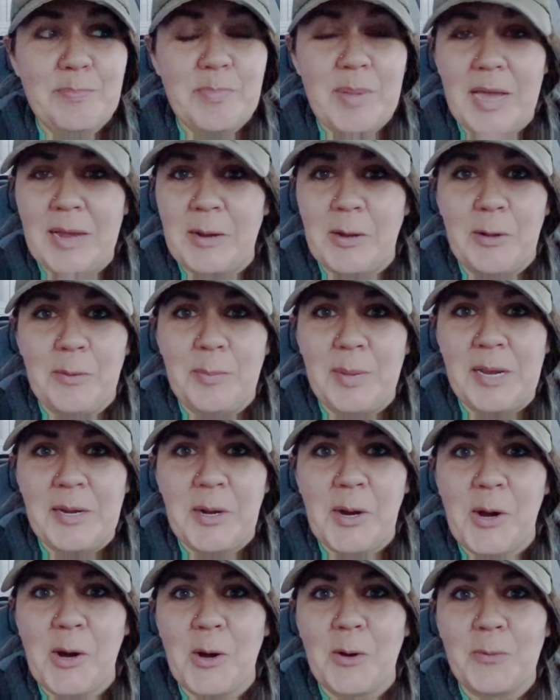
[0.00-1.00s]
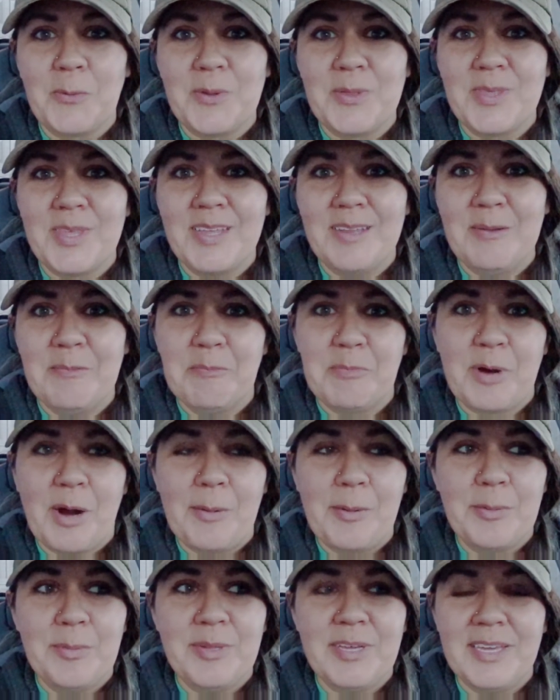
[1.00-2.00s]
back on my car within
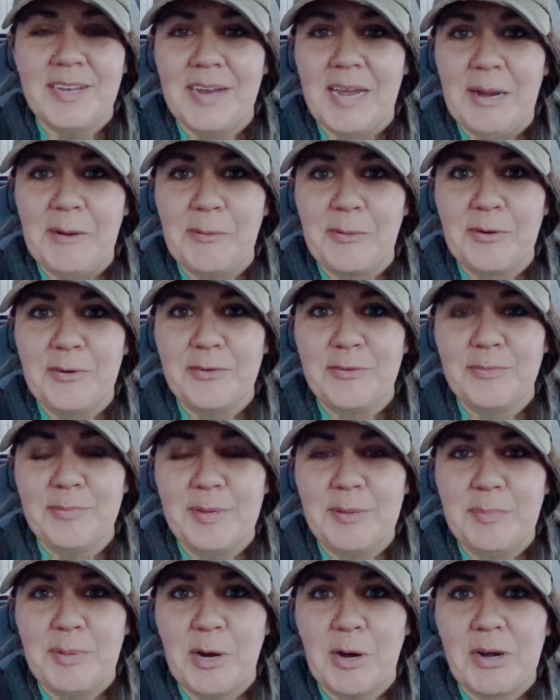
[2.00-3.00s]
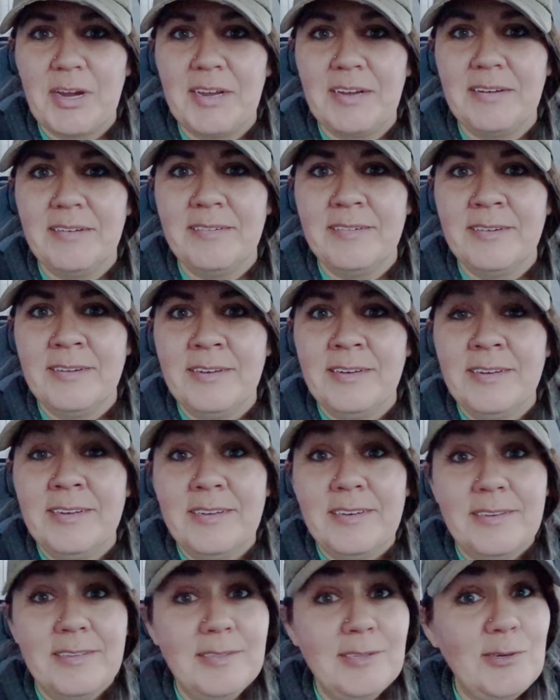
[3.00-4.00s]
probably an hour of me parking
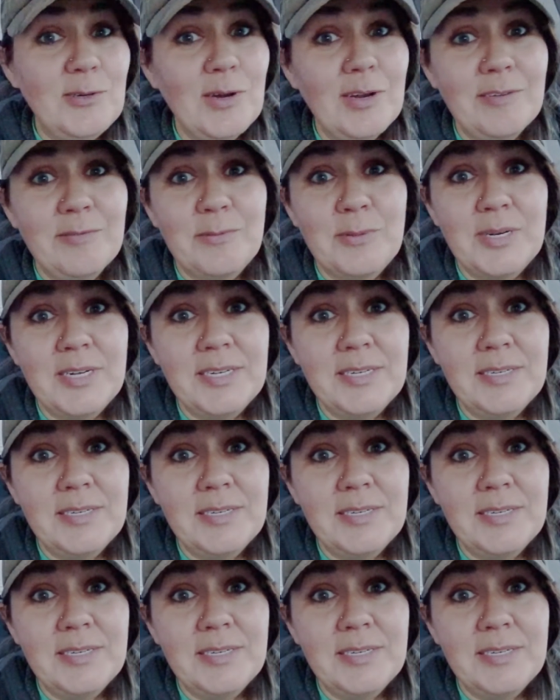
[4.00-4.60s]
in the driveway.